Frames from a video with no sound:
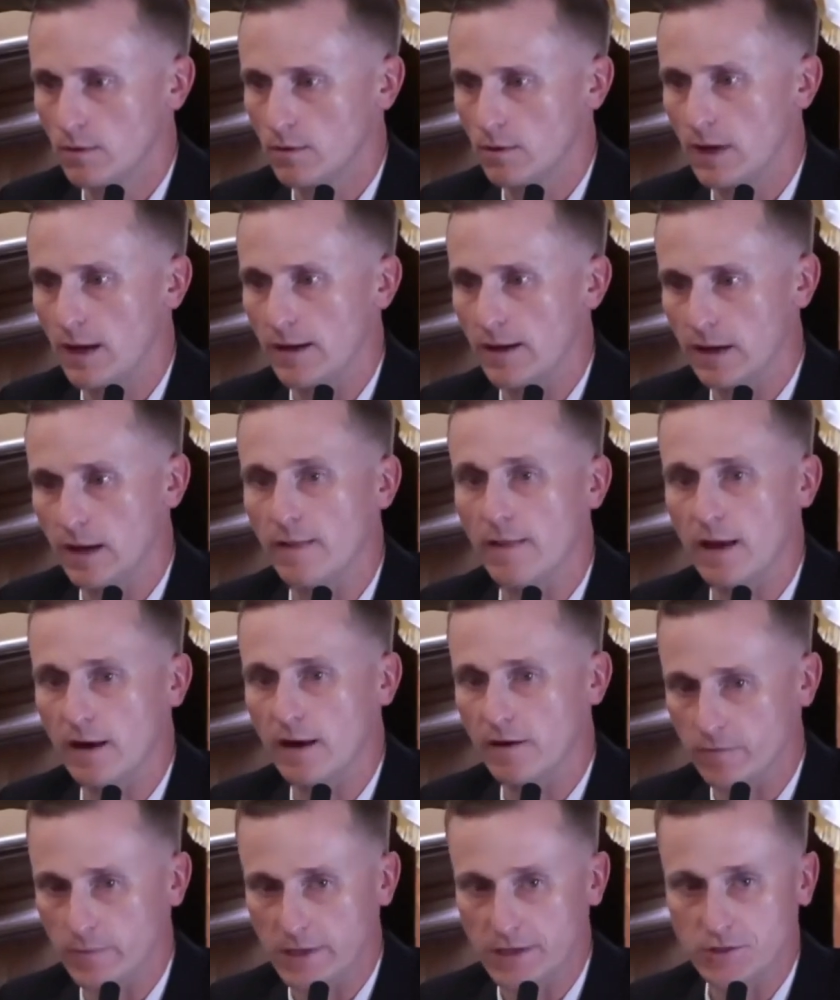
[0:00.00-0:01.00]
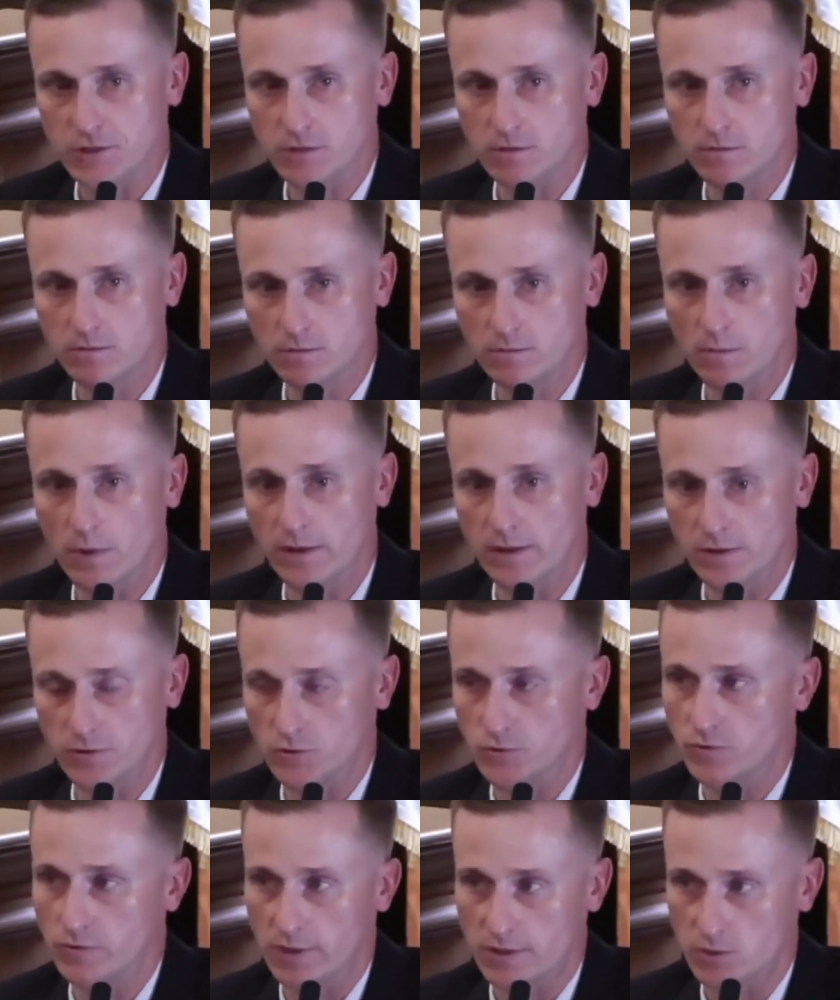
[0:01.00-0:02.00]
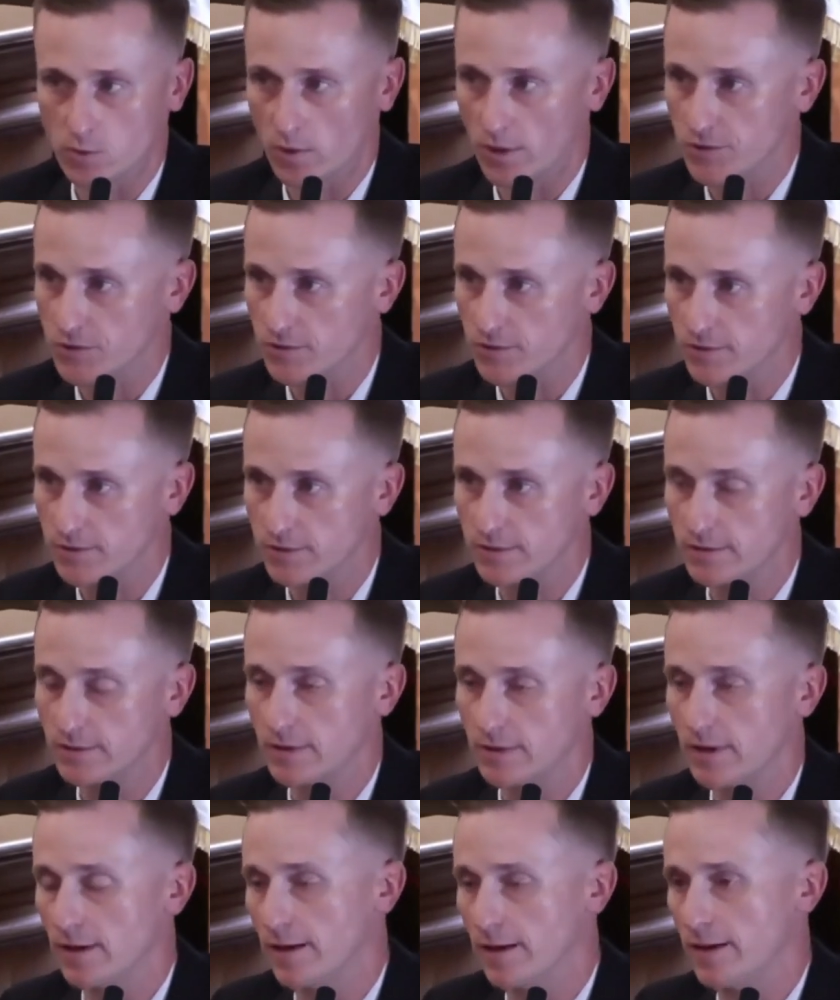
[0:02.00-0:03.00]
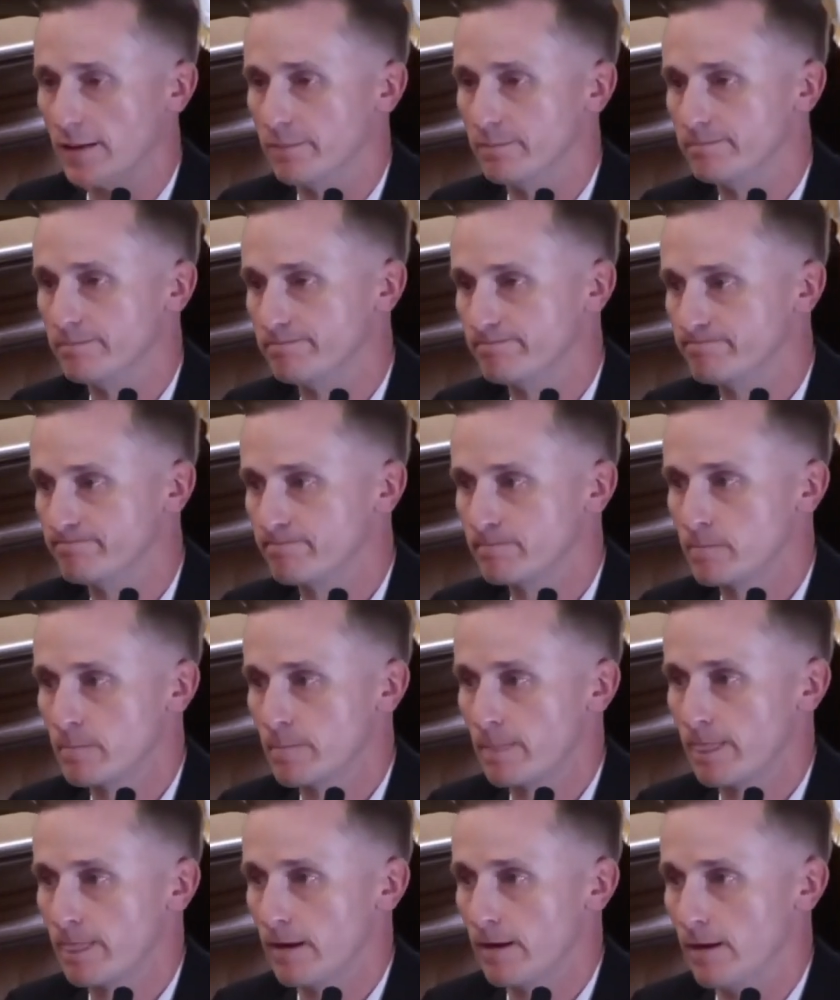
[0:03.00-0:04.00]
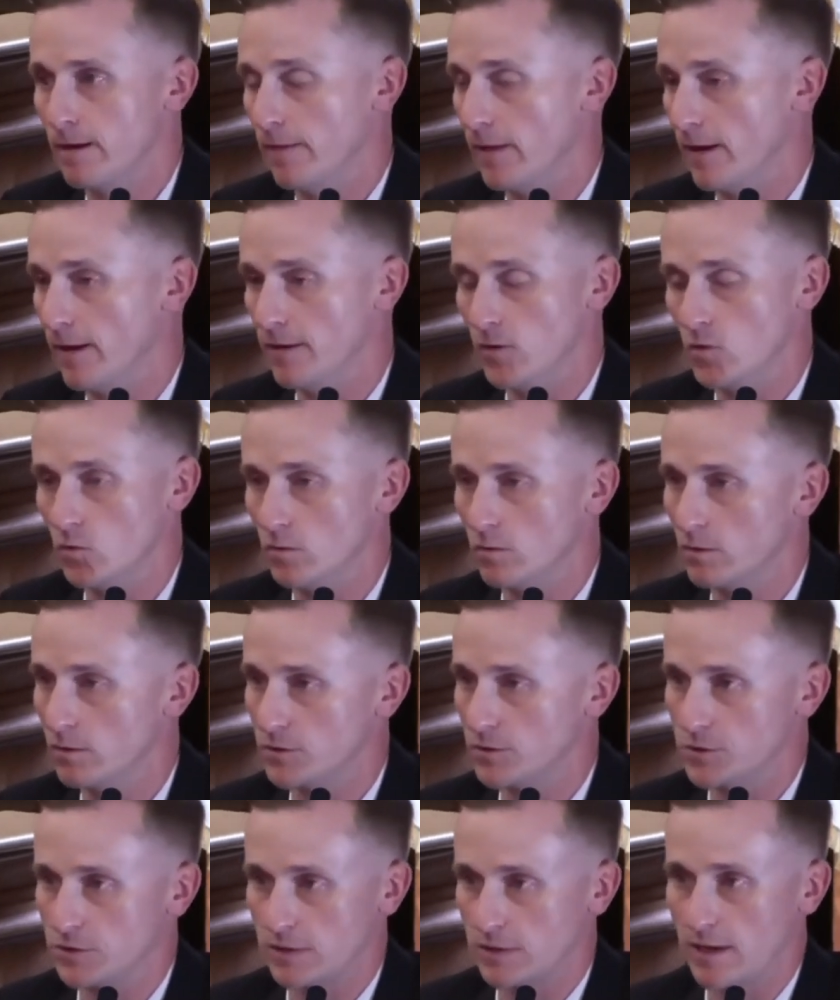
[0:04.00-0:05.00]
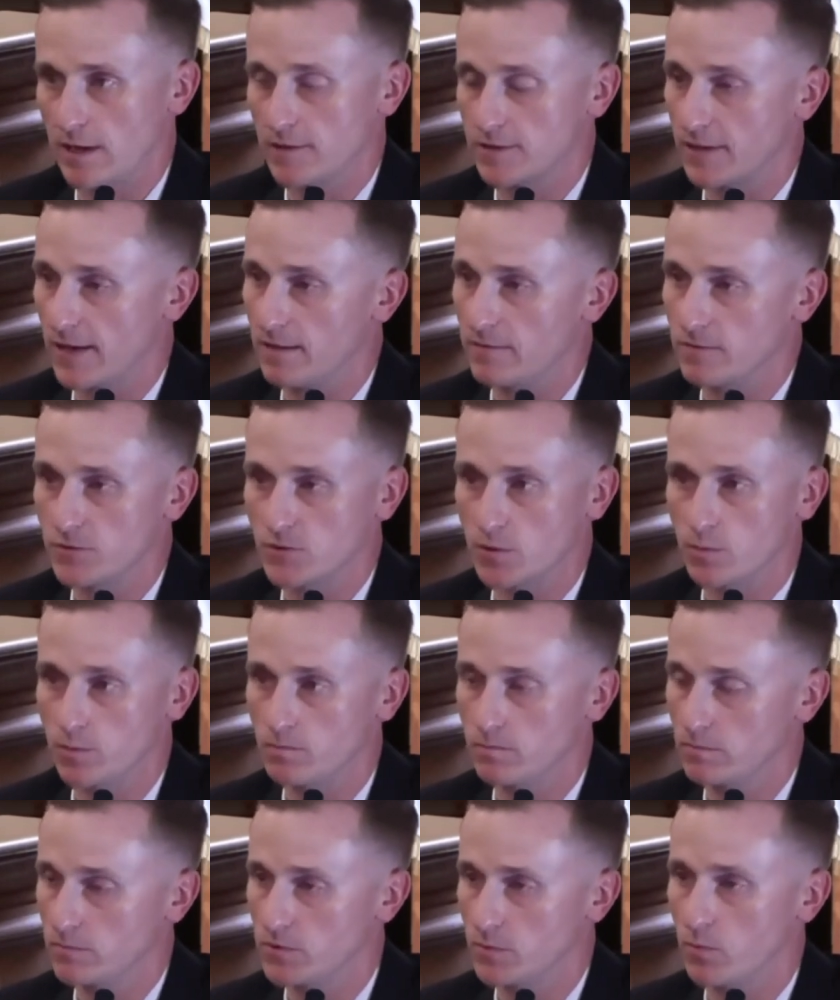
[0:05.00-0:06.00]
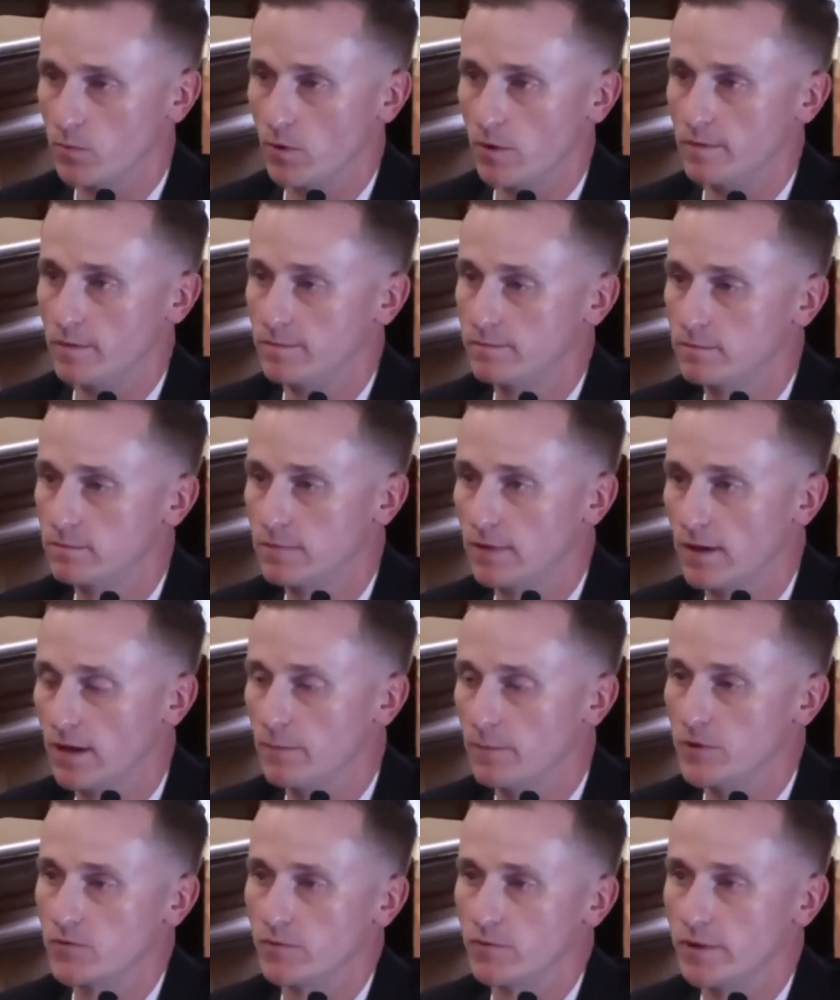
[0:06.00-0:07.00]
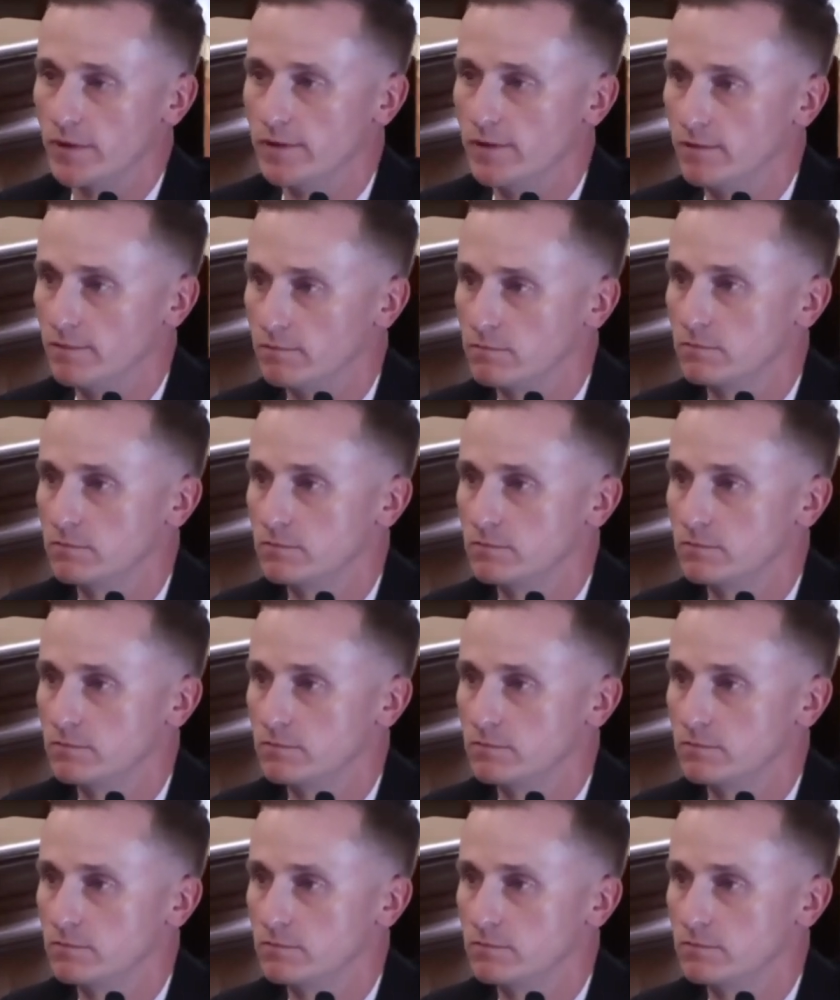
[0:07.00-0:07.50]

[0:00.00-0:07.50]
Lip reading: kind of getting that information, my initial triage questions, and then just kind of sat and supported Miss Reed. And